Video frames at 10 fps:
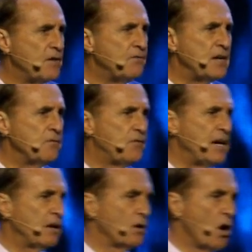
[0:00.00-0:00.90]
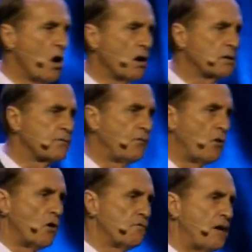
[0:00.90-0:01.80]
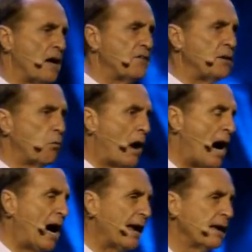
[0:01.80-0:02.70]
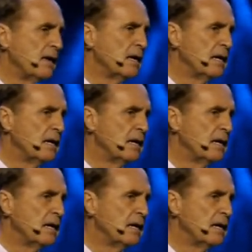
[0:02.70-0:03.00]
15 feet long, 4, 5 feet high,